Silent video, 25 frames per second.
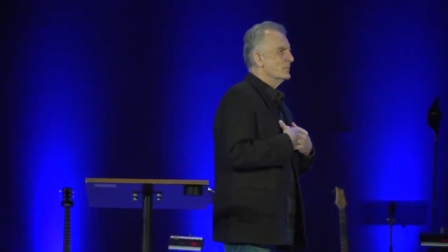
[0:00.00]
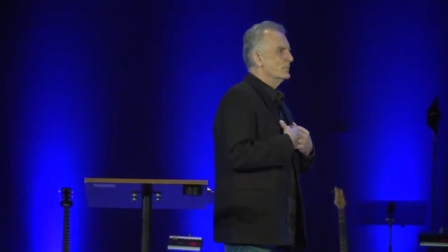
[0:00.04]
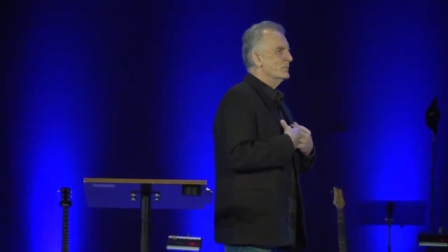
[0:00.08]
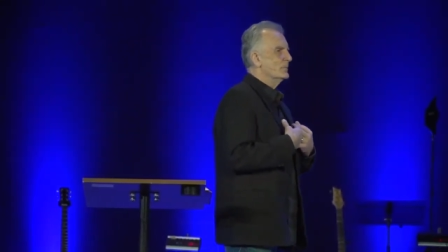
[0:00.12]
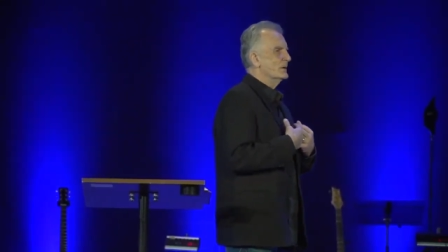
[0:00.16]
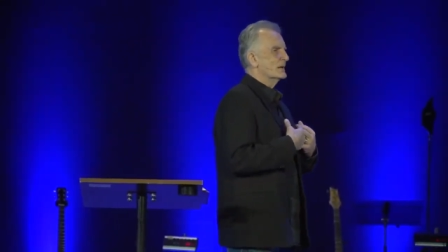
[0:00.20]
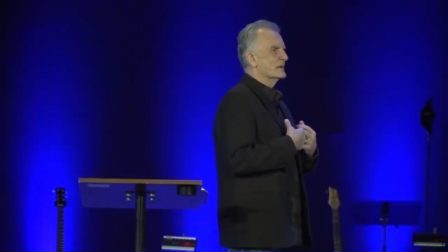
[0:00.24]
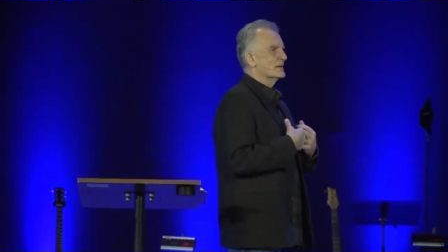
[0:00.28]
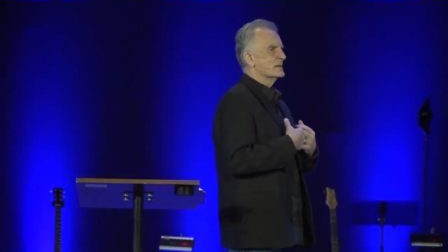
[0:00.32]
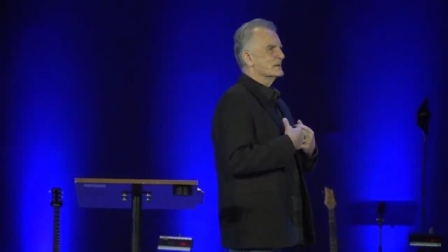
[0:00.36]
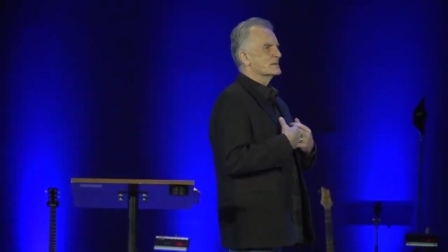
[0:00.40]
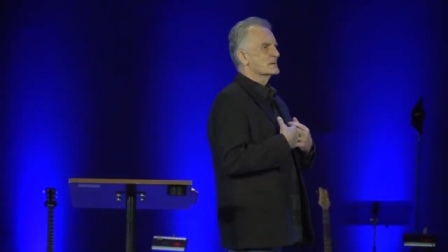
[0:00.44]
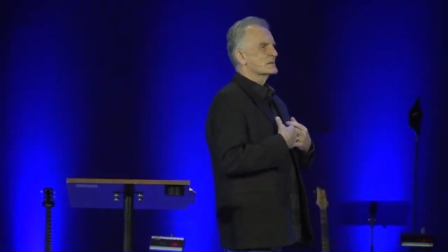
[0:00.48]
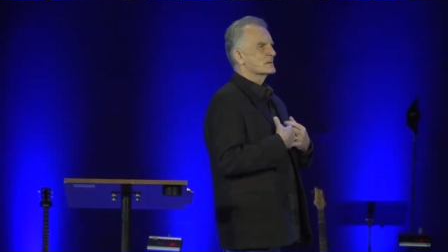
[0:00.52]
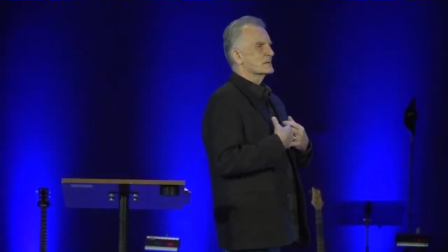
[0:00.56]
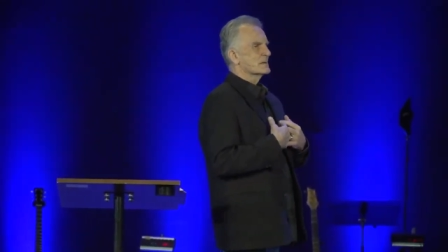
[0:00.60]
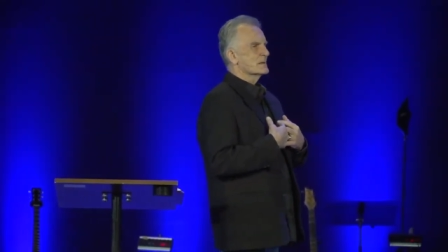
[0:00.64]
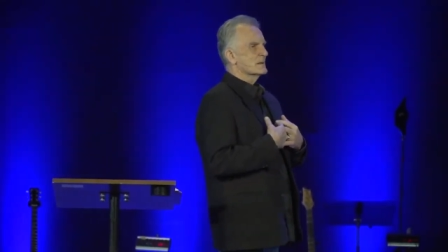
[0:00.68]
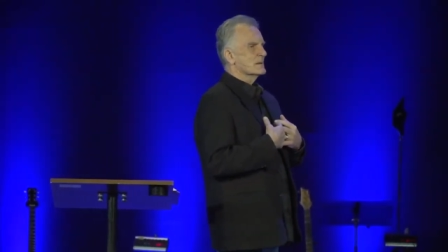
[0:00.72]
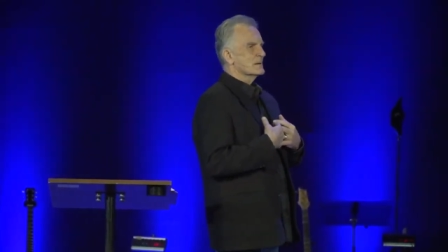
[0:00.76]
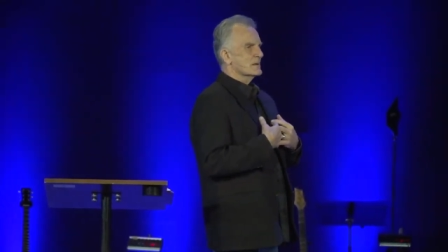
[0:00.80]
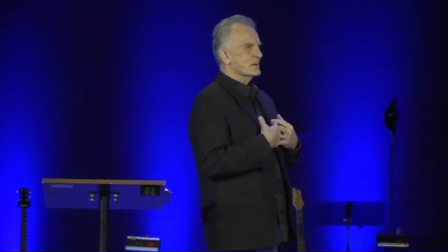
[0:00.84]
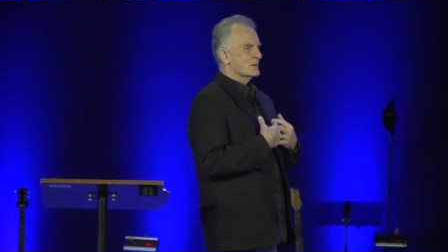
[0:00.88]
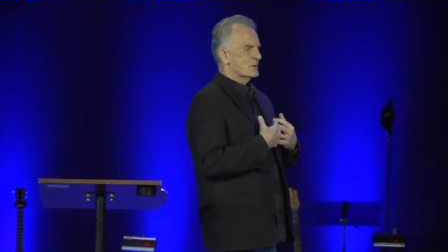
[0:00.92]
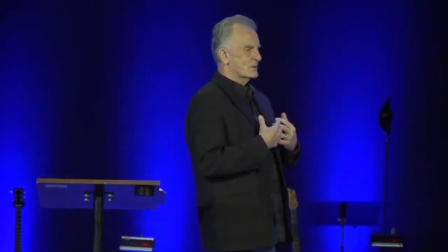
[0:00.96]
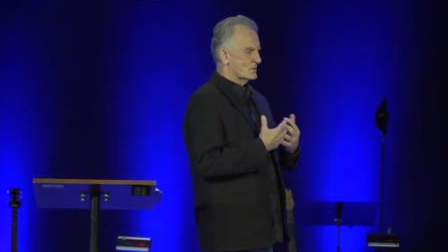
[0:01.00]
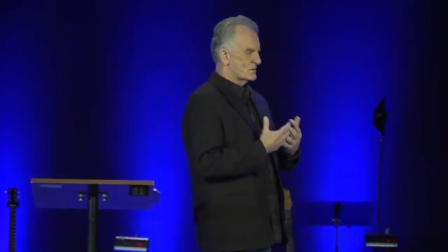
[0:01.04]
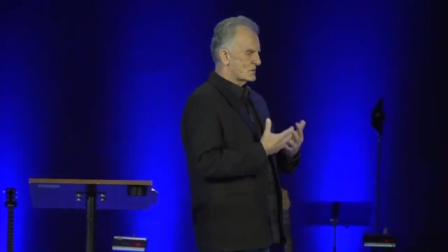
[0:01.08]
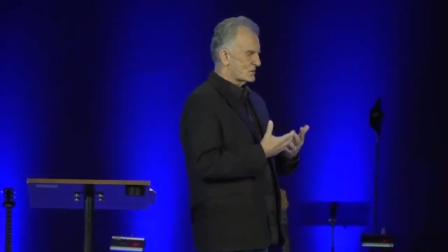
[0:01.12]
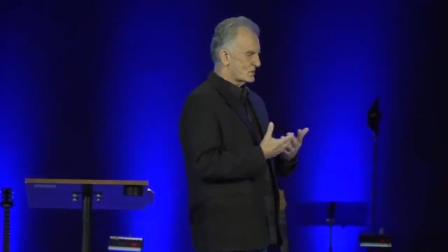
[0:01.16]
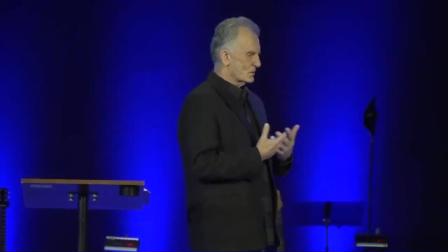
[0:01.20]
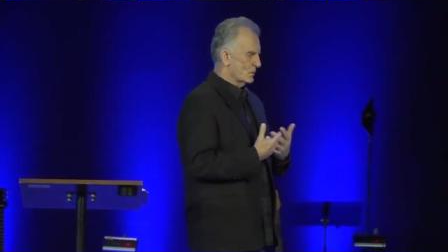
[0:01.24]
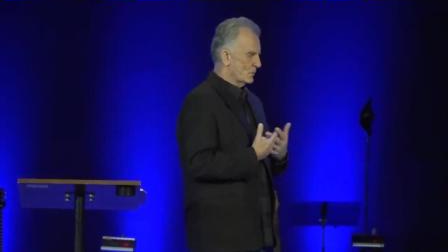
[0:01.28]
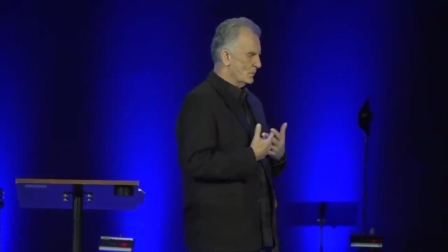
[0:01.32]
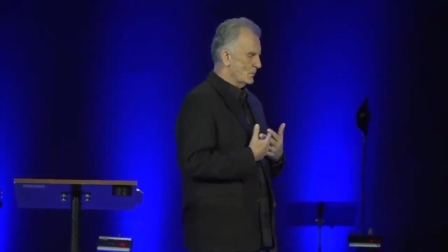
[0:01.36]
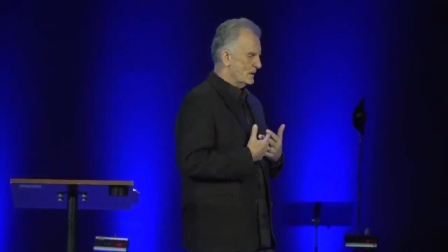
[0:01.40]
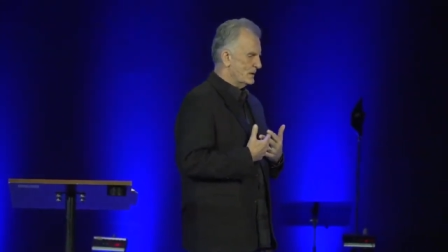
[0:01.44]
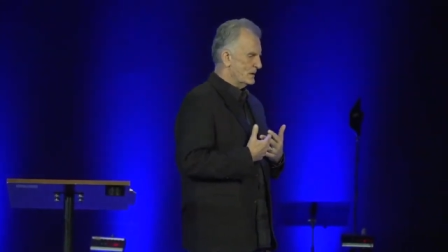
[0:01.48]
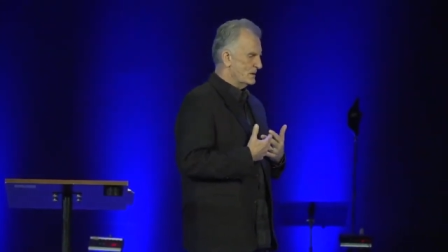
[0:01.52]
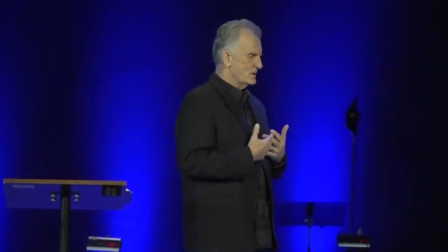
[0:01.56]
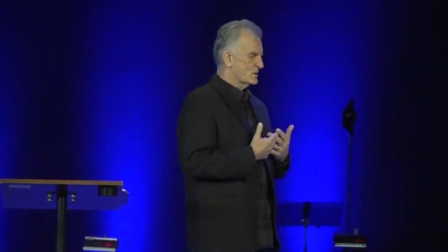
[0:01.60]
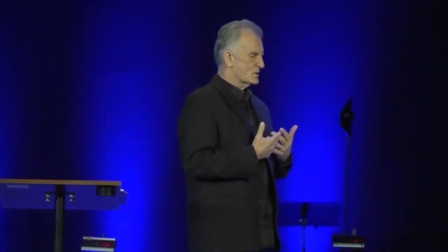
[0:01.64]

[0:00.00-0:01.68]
But it's, there's so many